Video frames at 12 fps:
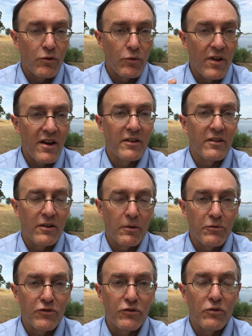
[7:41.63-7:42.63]
who then
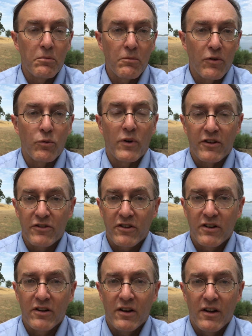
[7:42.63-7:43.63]
assume the risk,
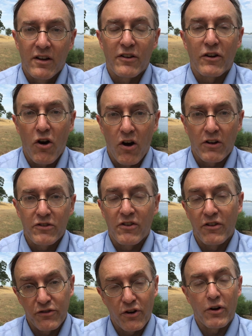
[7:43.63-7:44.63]
the
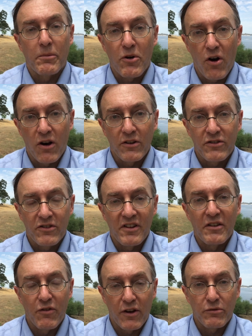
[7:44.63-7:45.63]
cost, the startup cost,
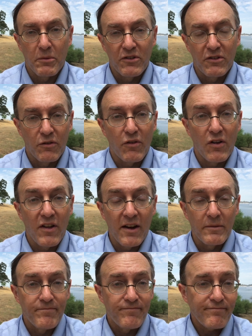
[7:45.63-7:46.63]
the investments of all that.